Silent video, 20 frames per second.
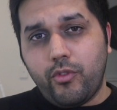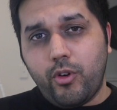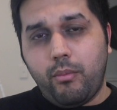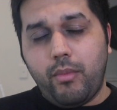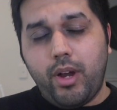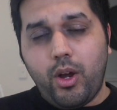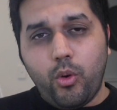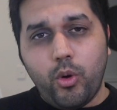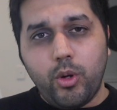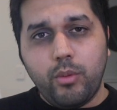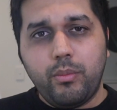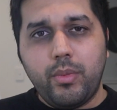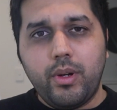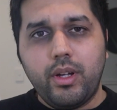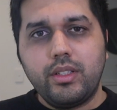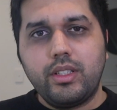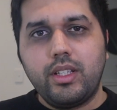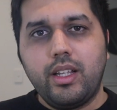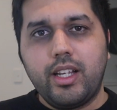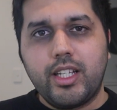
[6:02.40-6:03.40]
from my own
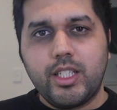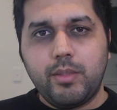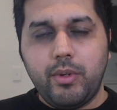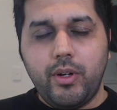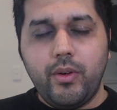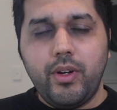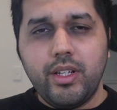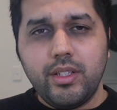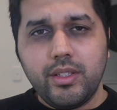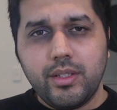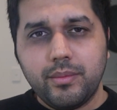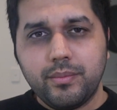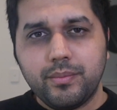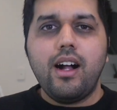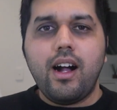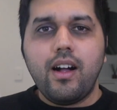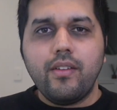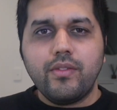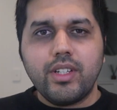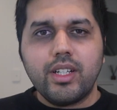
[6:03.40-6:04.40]
personal experience,
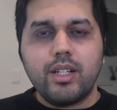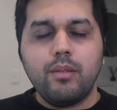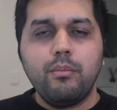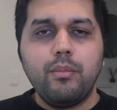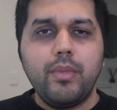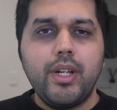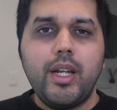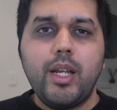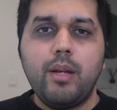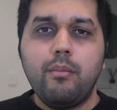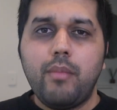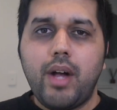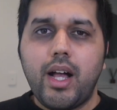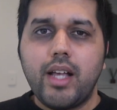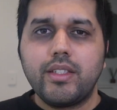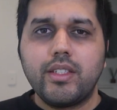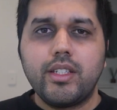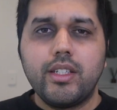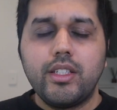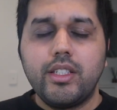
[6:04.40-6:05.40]
after completing
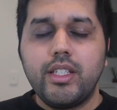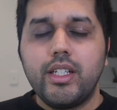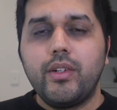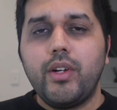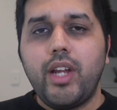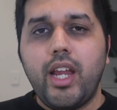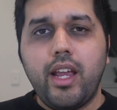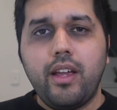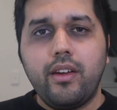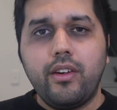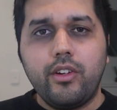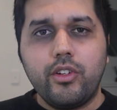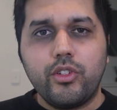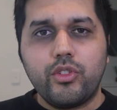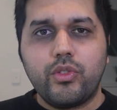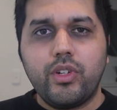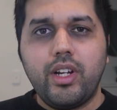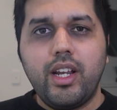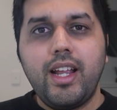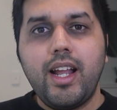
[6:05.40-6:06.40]
master's degree here in
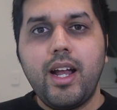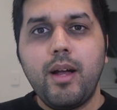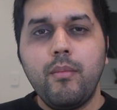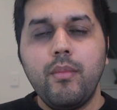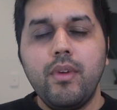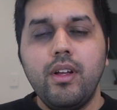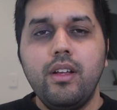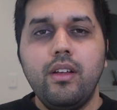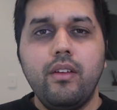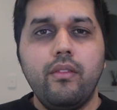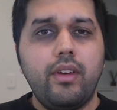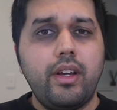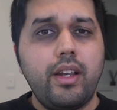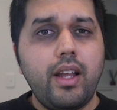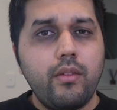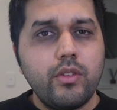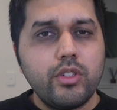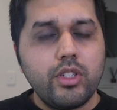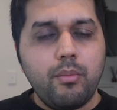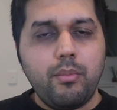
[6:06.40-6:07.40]
Australia, when I
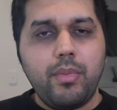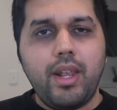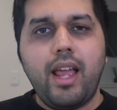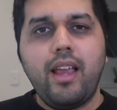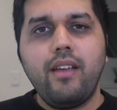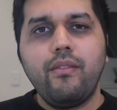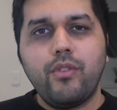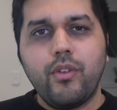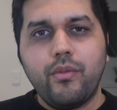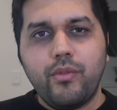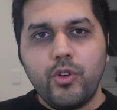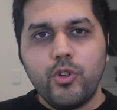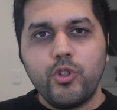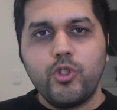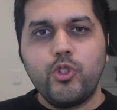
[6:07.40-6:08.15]
was applying for a few